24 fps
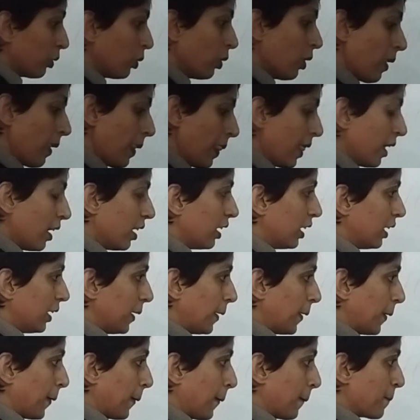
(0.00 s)
So
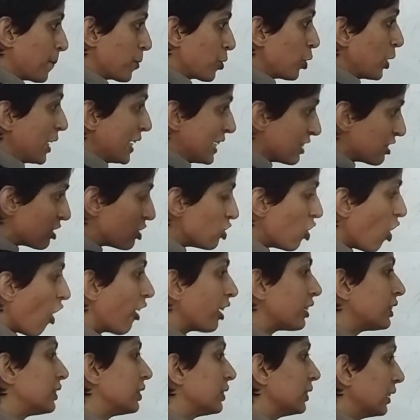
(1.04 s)
it's
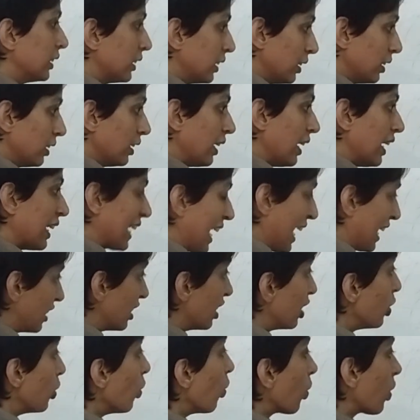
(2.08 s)
not, again,
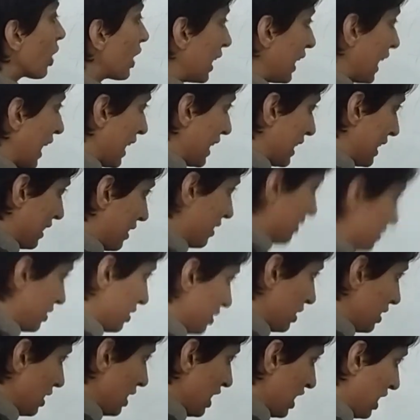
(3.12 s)
a localized
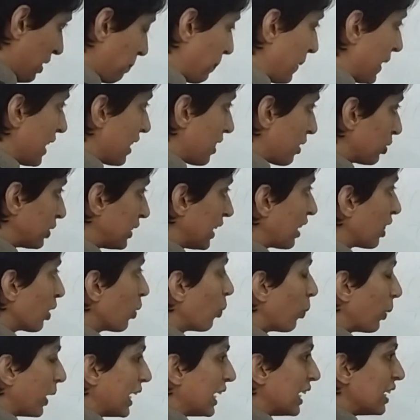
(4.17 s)
space. There's a
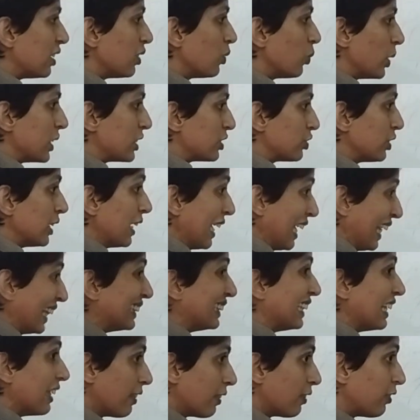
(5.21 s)
way in which
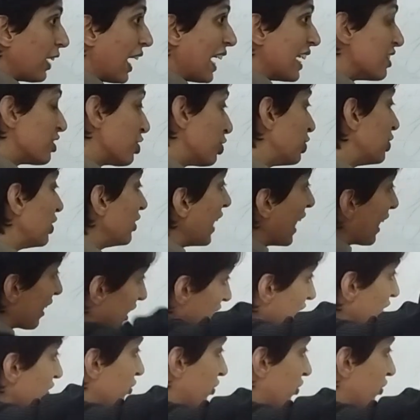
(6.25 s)
this rent directly